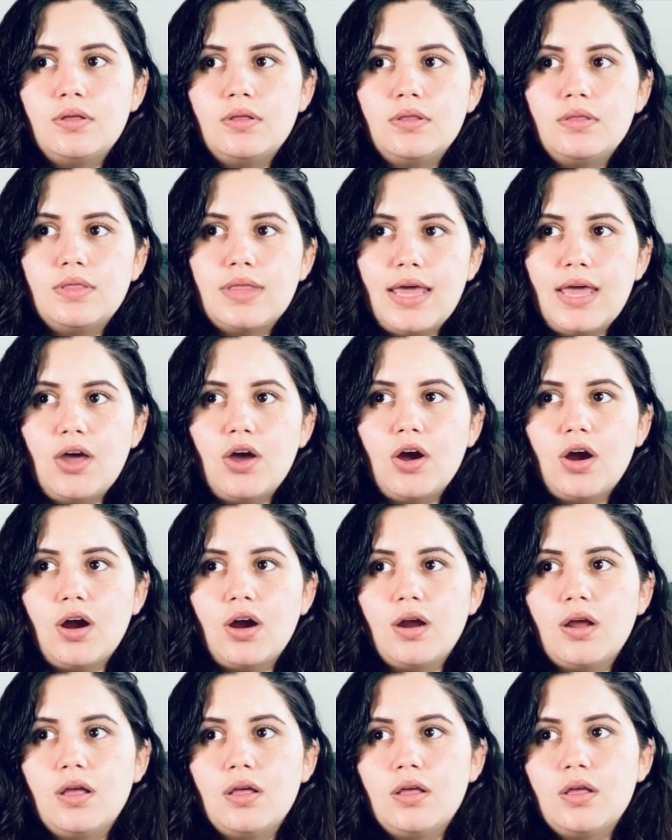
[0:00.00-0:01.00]
they
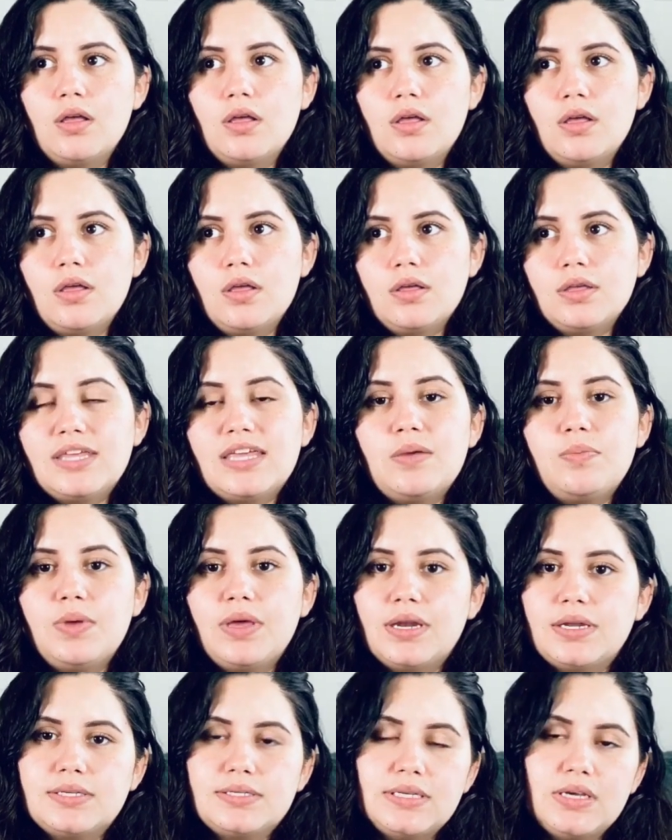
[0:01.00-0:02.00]
are keeping
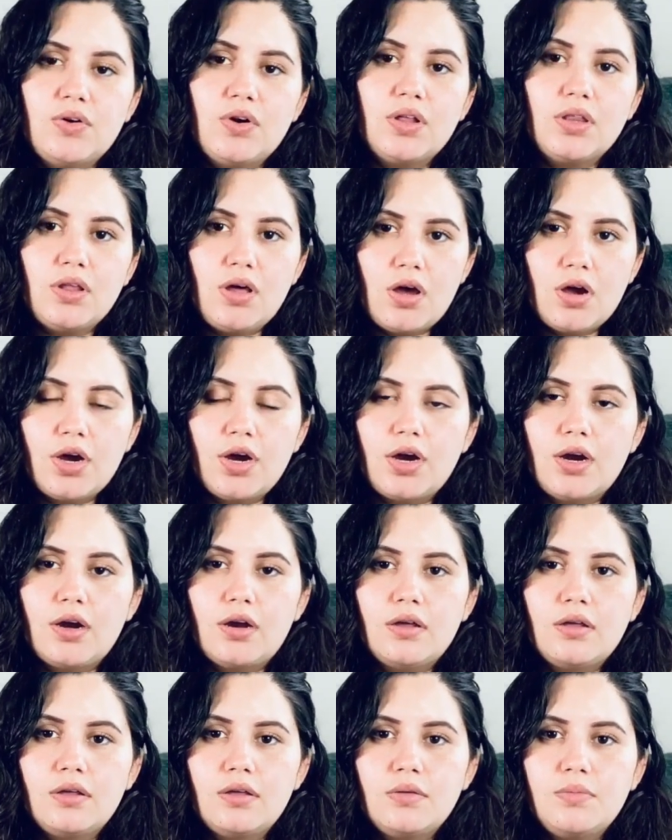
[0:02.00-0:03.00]
it a secret longer
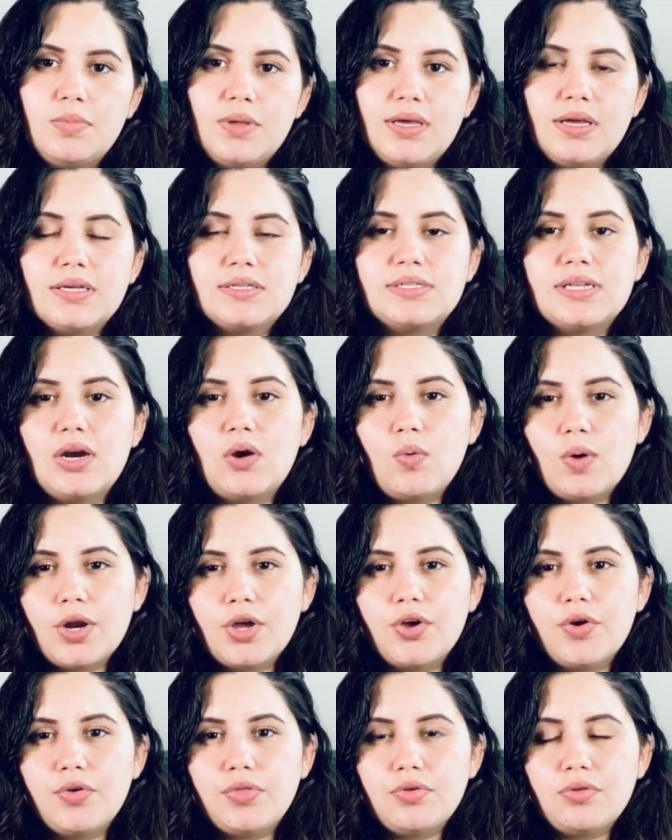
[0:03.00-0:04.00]
because they don't want to
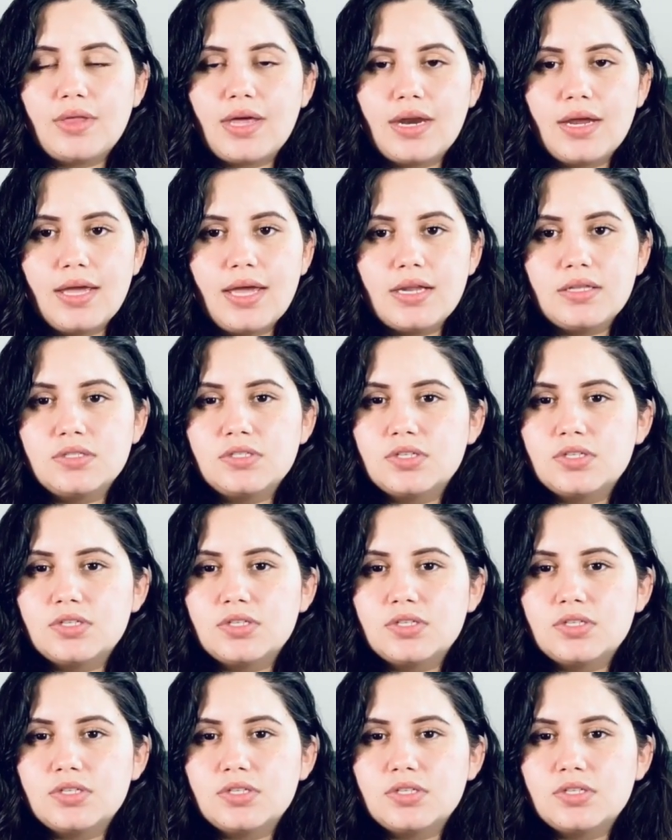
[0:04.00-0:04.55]
go through that again.